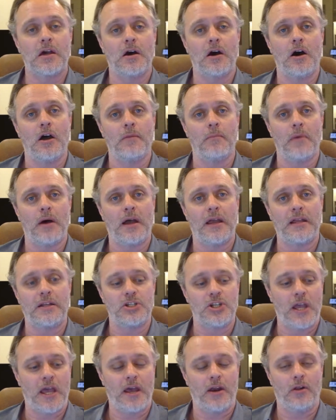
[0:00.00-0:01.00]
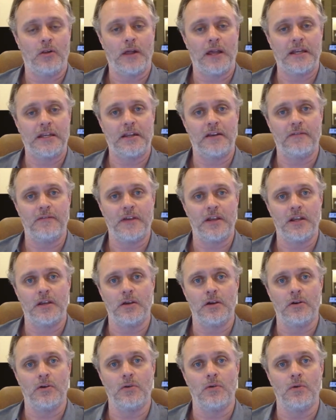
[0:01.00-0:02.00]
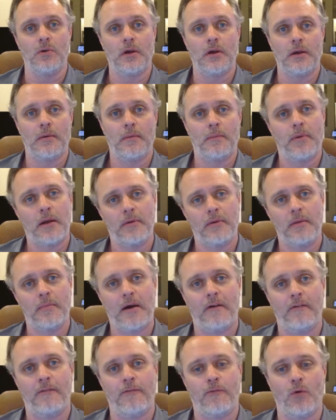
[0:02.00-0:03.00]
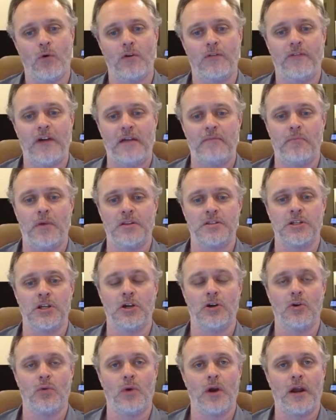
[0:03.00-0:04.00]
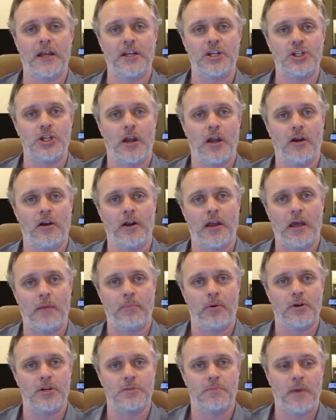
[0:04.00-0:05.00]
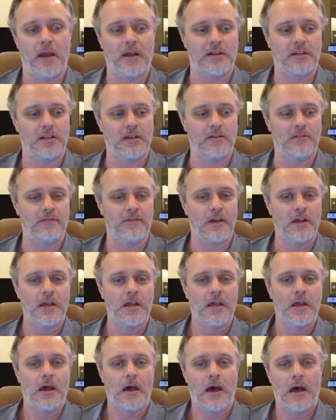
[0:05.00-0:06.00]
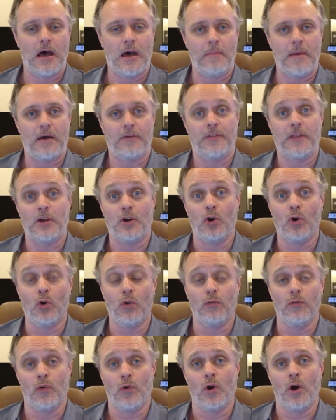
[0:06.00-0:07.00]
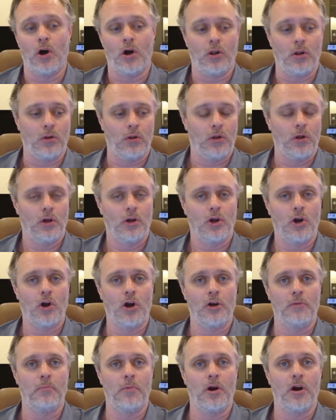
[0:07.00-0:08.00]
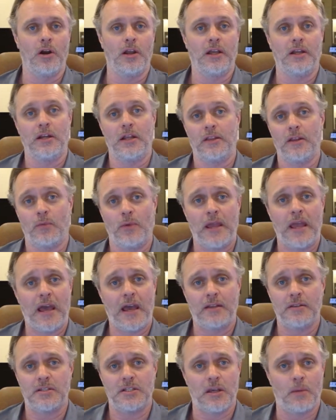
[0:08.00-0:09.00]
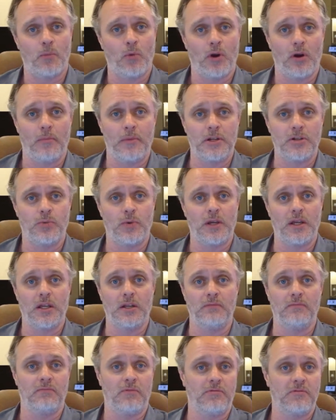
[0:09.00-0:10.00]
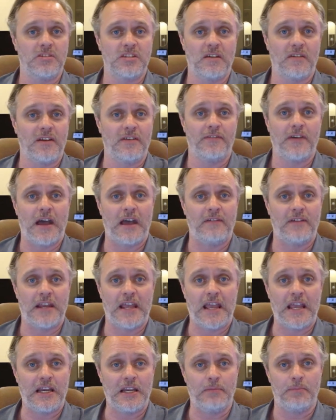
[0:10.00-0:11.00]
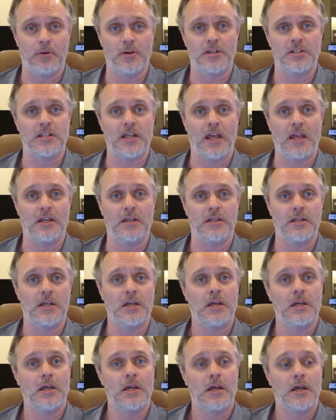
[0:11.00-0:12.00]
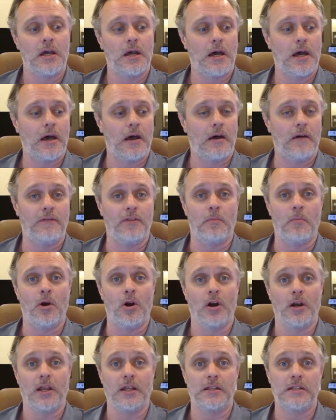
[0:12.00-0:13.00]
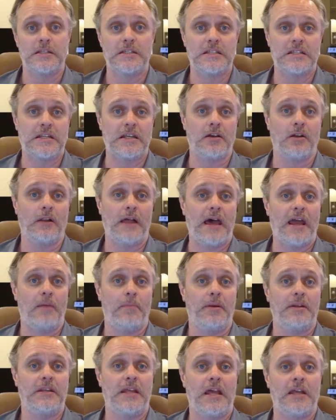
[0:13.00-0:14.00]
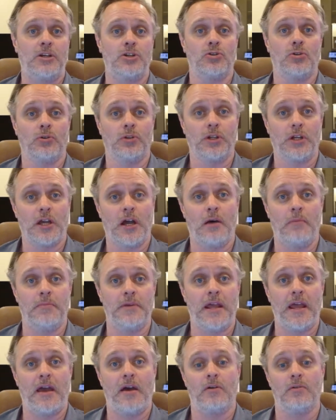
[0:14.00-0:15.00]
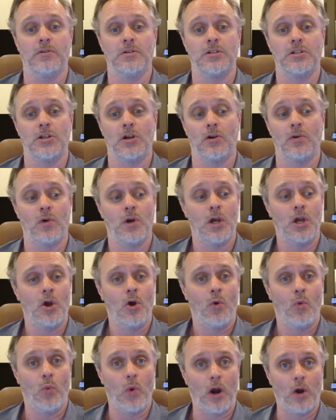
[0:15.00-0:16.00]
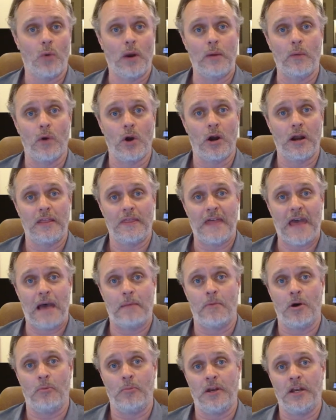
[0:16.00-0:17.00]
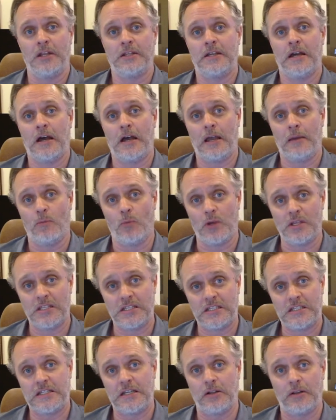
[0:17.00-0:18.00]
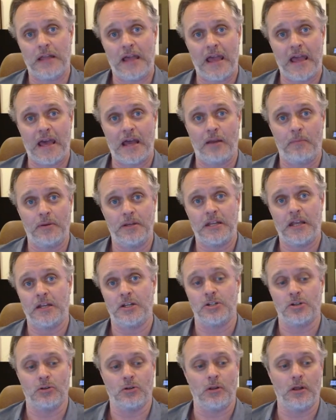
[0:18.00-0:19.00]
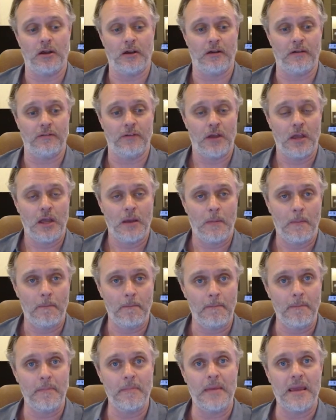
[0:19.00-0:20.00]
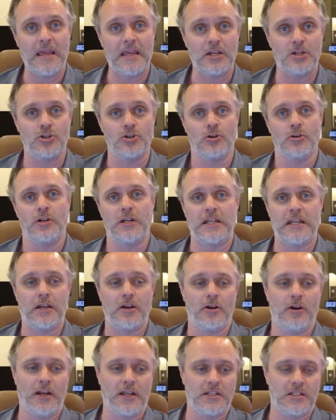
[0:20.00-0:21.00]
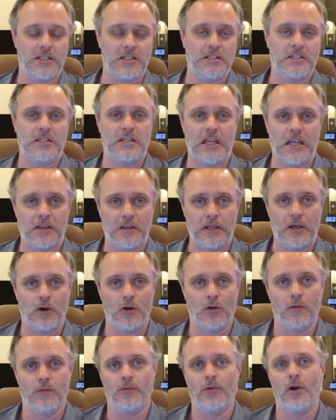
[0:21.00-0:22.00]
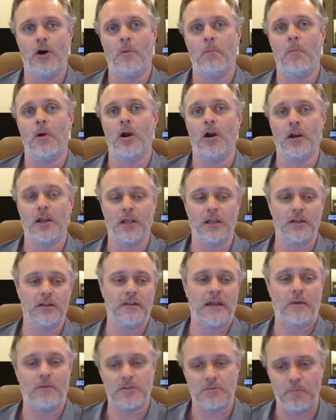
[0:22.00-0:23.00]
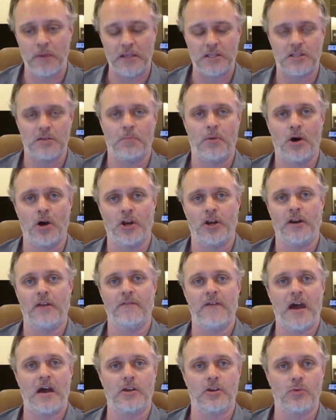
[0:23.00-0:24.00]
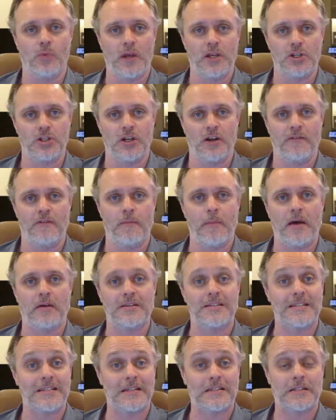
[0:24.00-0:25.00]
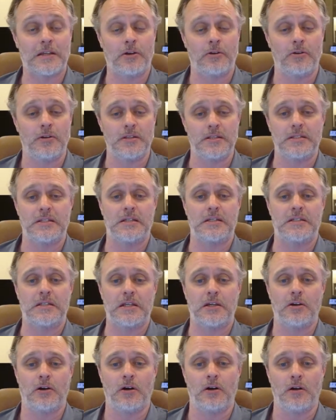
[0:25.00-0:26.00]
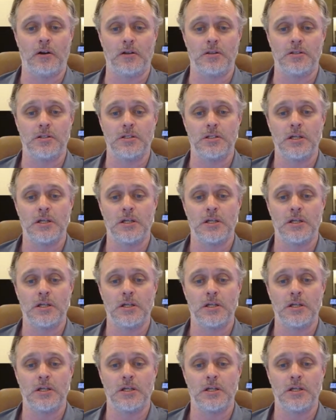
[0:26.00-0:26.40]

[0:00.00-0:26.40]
On my channel, I did a video probably about 4 or 5 months ago where I shared a perspective about the overall card market, and that we had somewhere between 75 and 80% of the market still had a potential to come down. So where we were at that moment in time, we still had a potential of major decreases in the overall market. And that was based upon an evaluation of about 660 cards.